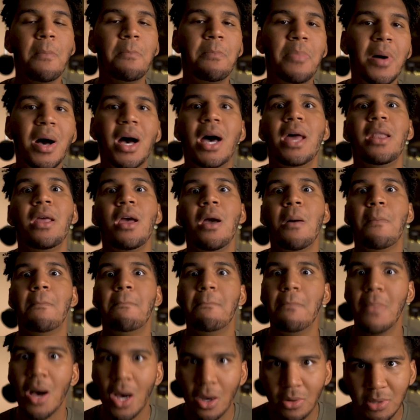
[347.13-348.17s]
but
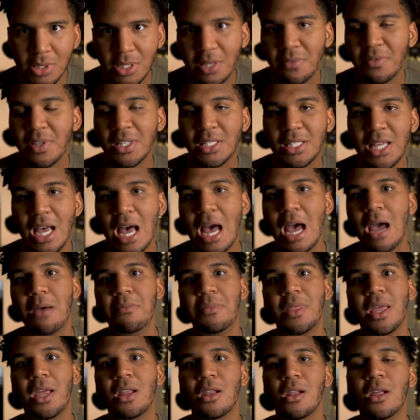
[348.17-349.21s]
most of the
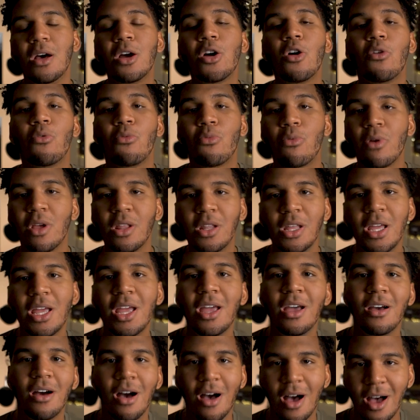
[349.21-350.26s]
time they look
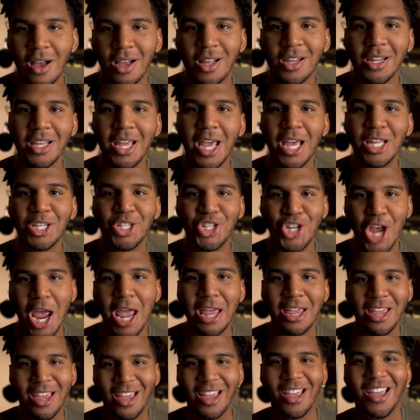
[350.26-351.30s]
really ugly and
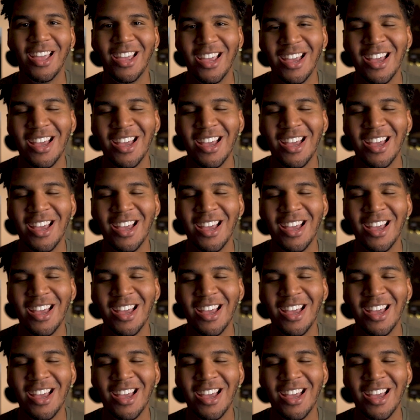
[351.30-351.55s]
janky